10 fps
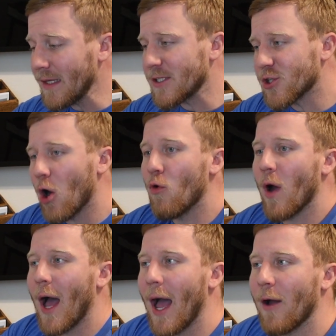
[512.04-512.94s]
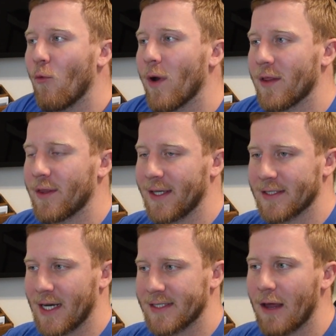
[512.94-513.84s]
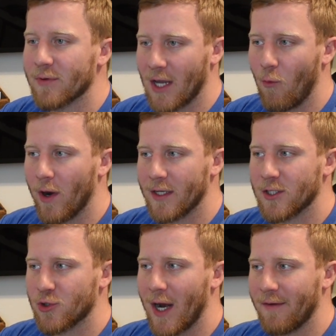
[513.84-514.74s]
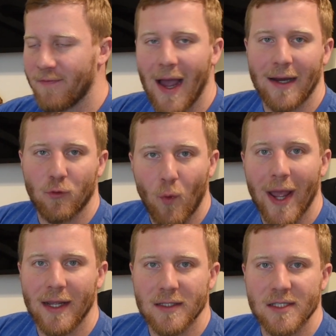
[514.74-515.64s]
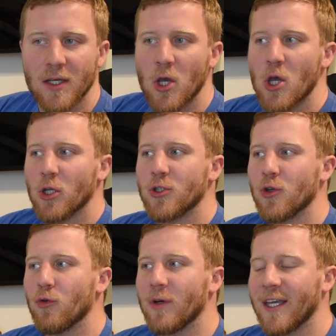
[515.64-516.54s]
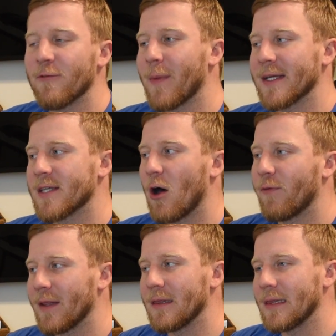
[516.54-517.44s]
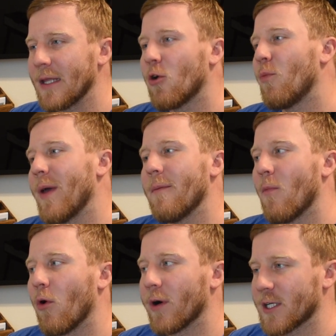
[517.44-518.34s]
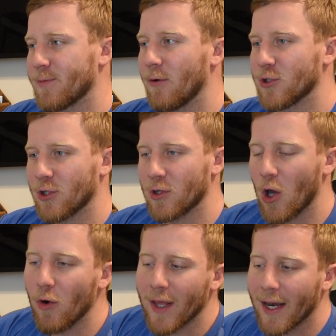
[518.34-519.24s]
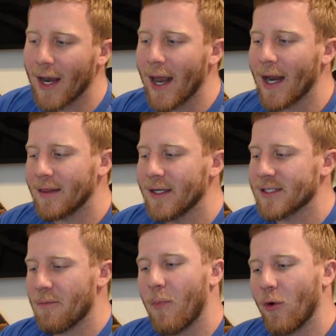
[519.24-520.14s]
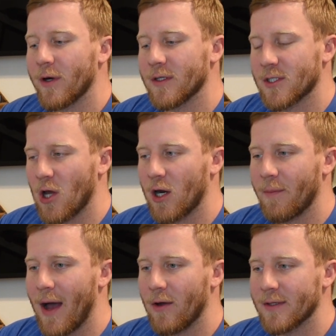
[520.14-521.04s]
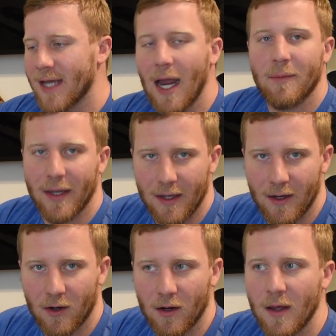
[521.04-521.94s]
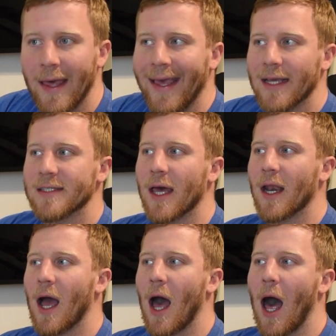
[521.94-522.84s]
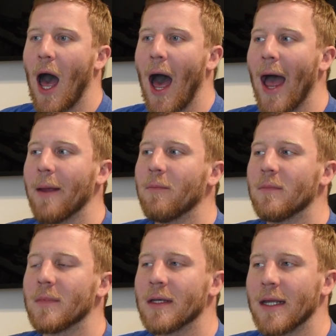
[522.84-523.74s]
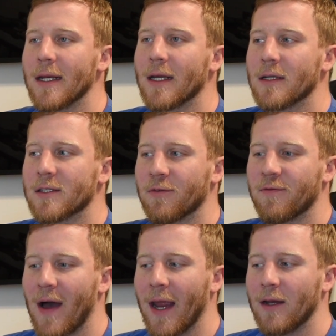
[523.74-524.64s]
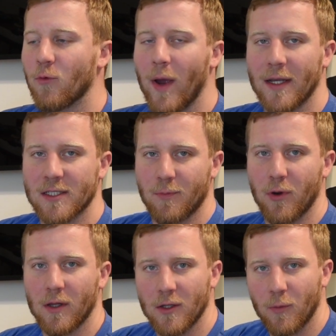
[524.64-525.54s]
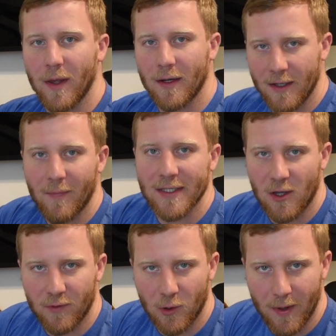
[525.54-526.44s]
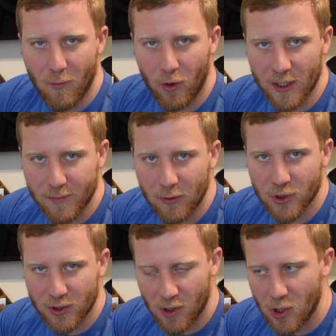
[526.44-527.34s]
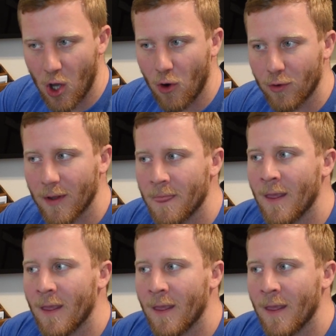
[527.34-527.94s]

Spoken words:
So one of the things that I said was I wanted to try to find ways to give myself a little bit more exposure to load. And I think it's important to talk about timing here, is that I'm needing to find ways to give myself a little bit more exposure to load